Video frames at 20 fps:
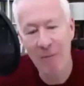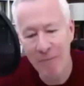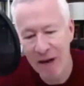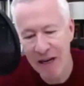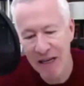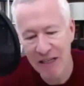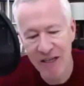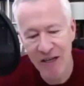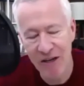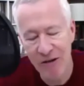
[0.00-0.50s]

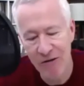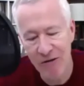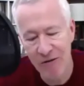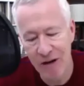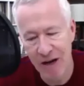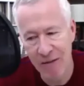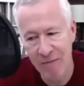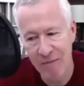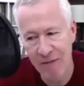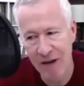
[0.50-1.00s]
back to
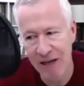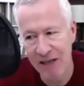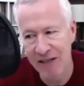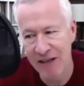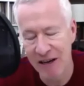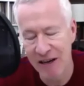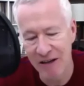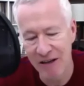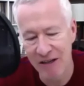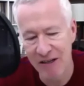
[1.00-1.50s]

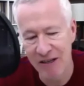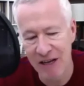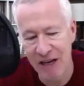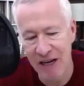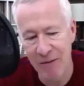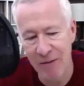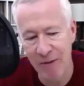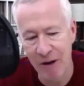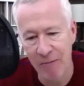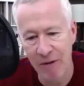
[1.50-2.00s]
EastEnders in
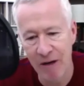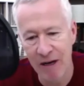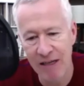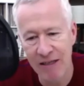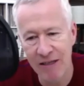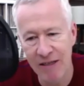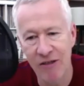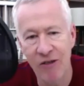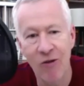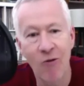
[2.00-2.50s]
a bit, but
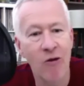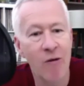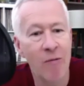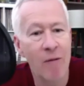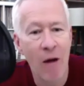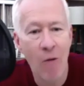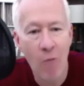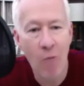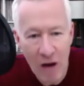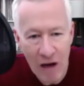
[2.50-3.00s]
let's talk
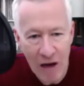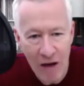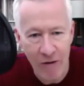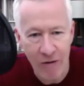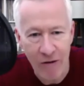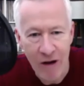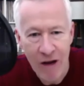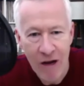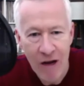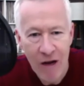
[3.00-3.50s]
about Willow.
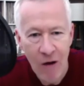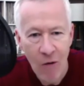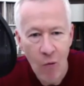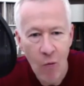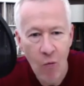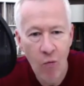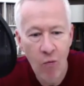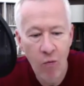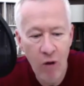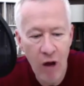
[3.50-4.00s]

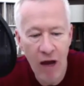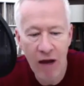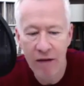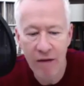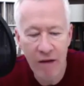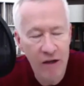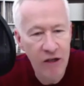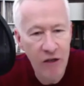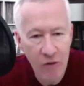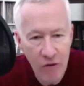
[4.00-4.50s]

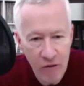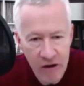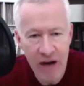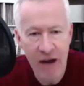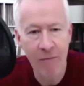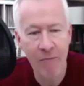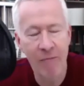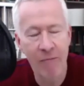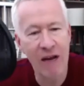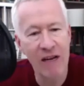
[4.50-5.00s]
You're an
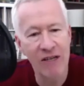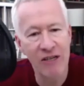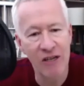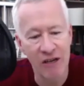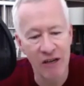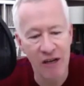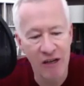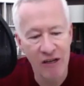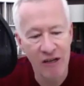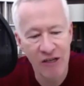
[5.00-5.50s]

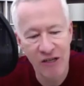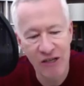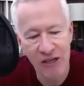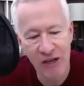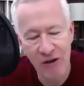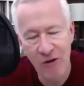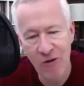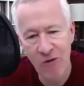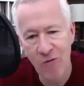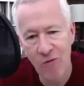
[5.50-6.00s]
ambassador,
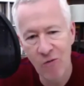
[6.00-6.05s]
so